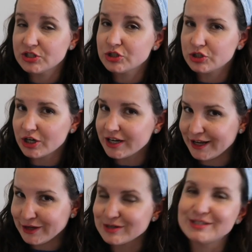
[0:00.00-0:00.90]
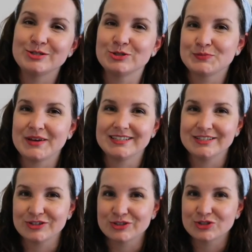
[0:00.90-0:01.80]
starting your Teachers Pay
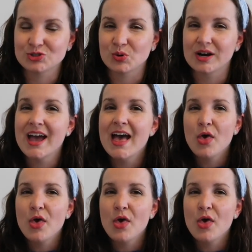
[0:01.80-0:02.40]
Teachers store,